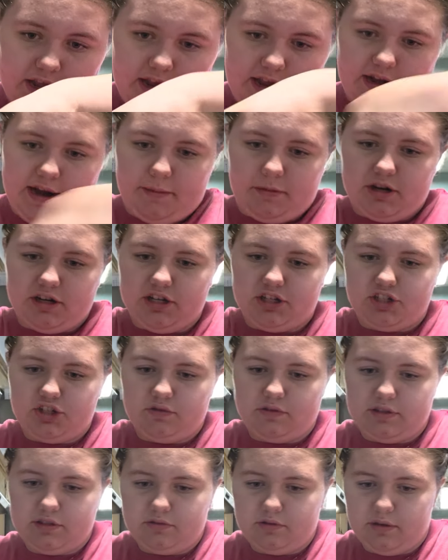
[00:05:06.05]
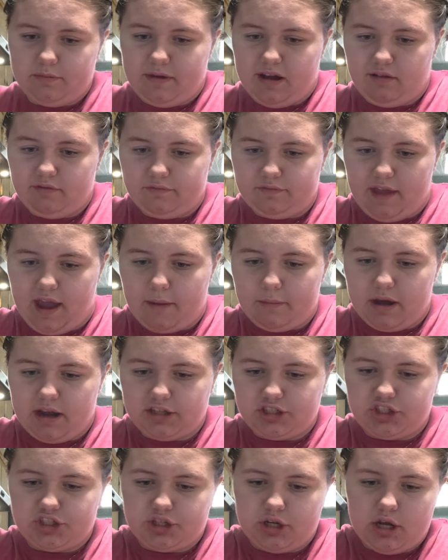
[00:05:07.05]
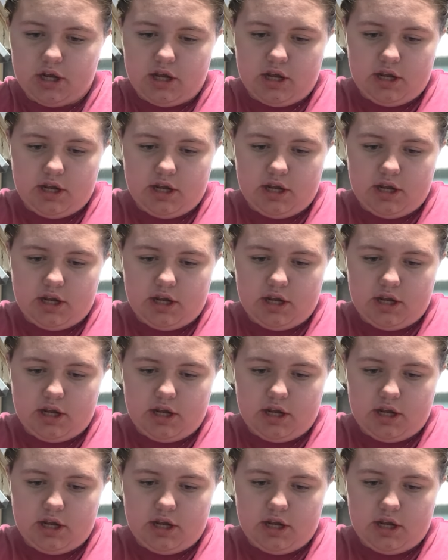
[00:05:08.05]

And I'm gonna do it about that much.